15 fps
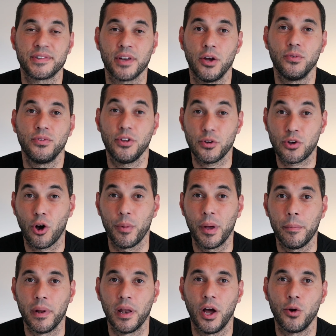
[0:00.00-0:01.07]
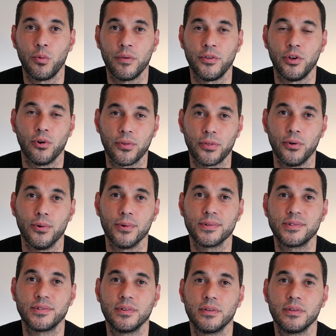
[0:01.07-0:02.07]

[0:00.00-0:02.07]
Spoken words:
so do comment below with your thoughts.